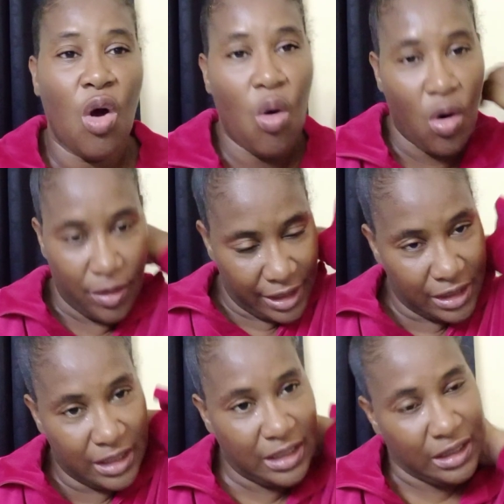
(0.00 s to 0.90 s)
or
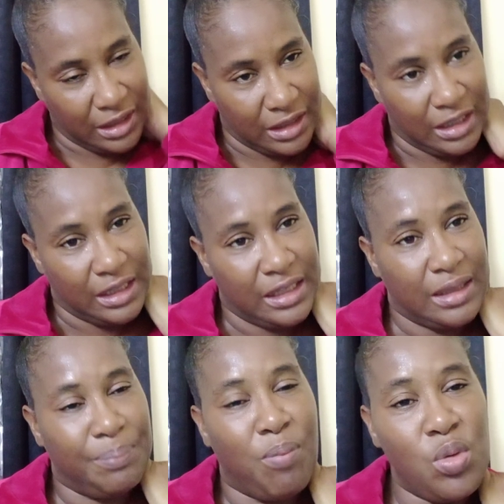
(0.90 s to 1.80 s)

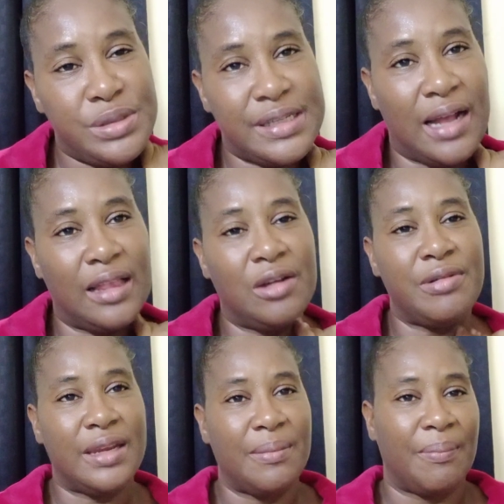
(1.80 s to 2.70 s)
it boosts the
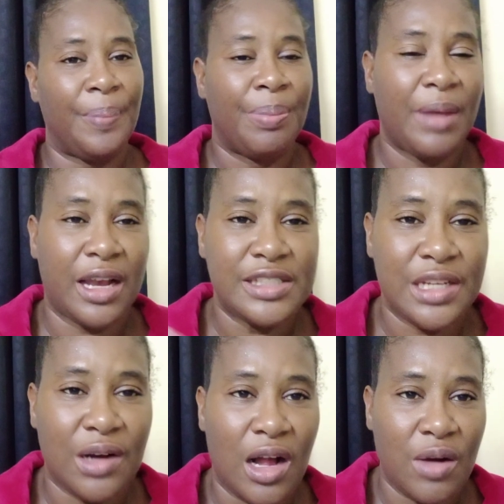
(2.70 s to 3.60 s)
algorithm, because they're